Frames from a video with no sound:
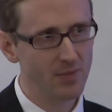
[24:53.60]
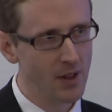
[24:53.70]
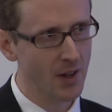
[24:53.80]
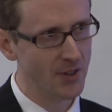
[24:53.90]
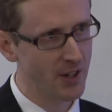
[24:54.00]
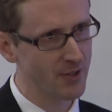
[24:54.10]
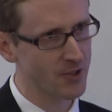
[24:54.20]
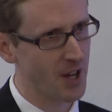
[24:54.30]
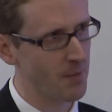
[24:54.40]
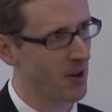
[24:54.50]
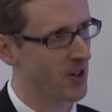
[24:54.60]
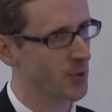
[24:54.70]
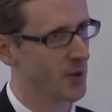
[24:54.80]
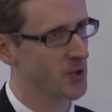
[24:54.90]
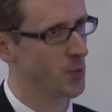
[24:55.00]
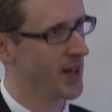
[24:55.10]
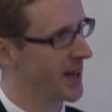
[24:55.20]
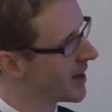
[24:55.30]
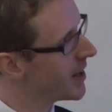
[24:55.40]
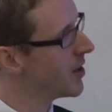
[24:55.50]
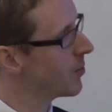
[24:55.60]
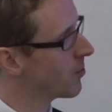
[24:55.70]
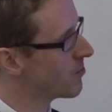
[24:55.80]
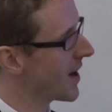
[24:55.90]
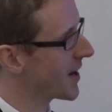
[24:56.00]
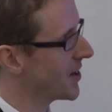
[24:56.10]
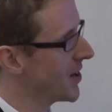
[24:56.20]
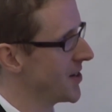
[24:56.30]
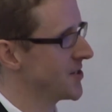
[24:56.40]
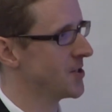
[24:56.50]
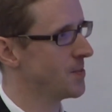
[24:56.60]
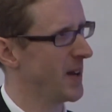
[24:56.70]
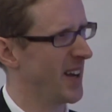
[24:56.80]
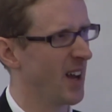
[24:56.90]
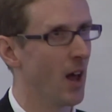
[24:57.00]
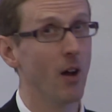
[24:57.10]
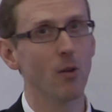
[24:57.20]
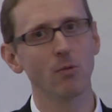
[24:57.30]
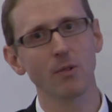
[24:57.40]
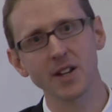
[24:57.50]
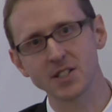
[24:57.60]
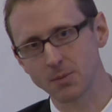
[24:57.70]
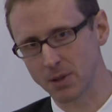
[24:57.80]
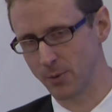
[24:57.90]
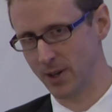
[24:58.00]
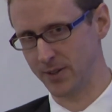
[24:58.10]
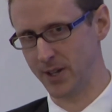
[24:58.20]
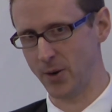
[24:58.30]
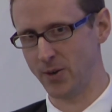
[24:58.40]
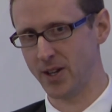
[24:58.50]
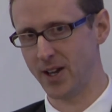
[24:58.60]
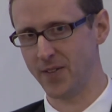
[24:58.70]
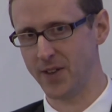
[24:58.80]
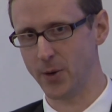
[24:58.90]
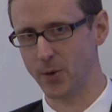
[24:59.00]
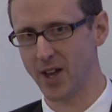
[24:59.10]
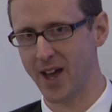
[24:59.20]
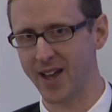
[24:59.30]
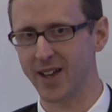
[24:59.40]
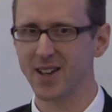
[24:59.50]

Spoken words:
because even trademarks which we would recognise as being reasonably well known in the UK